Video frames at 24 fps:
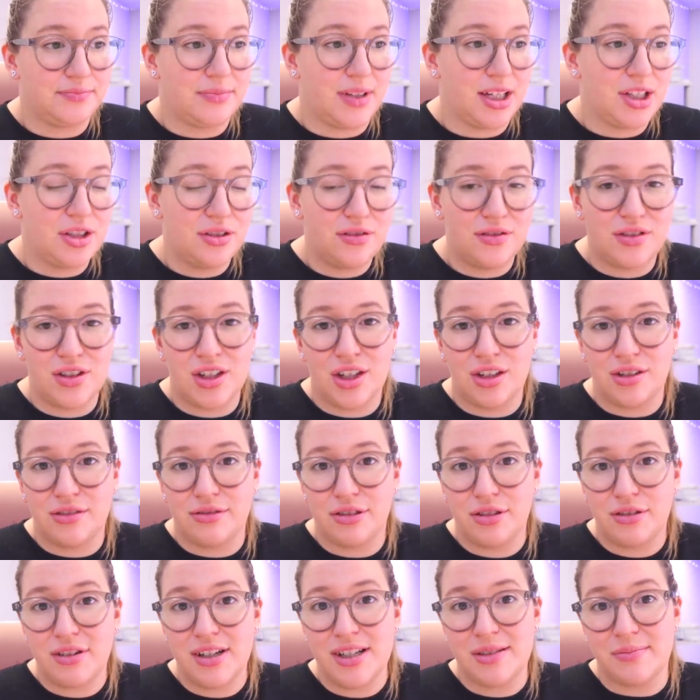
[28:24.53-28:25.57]
I should have done it over
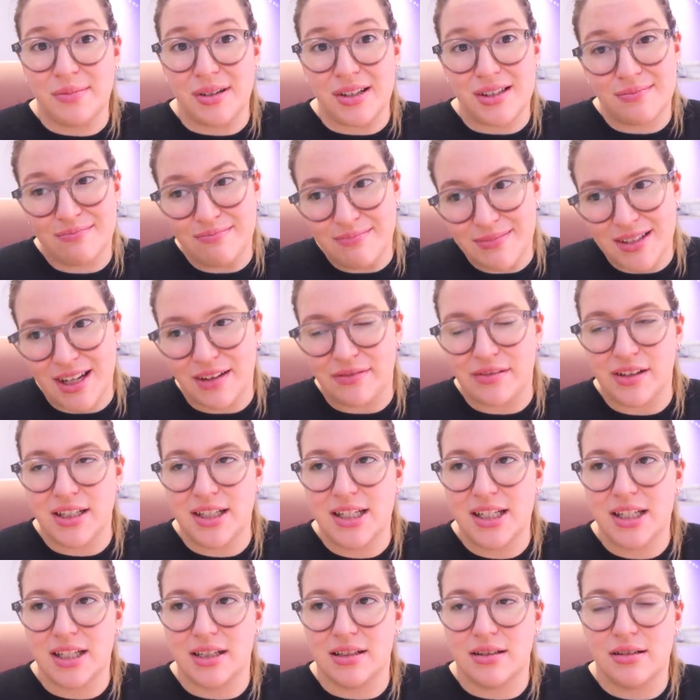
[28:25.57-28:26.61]
Christmas definitely
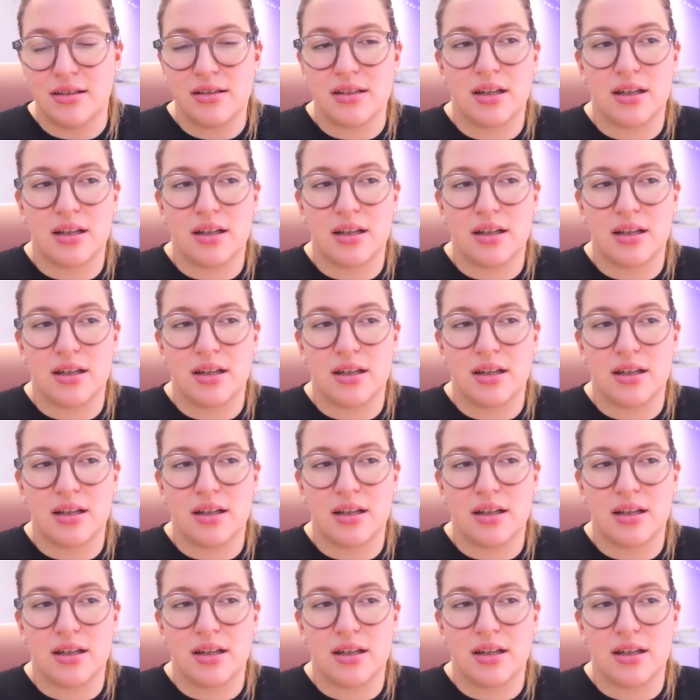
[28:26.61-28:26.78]
didn't.